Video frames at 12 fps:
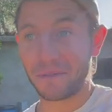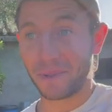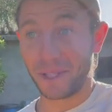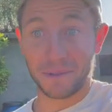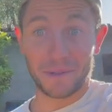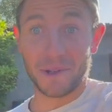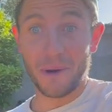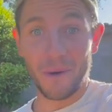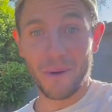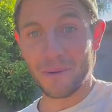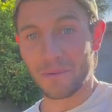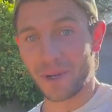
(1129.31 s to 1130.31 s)
We don't know
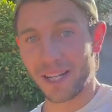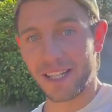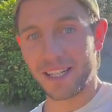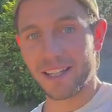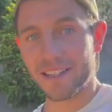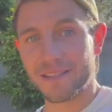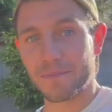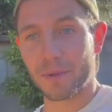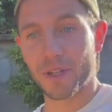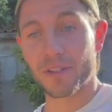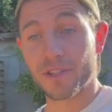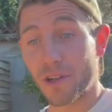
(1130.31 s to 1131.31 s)
what it is.
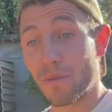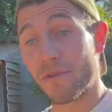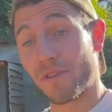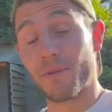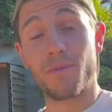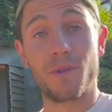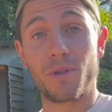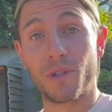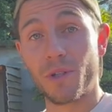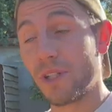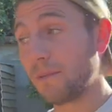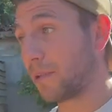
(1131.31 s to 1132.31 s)
But some of them do good.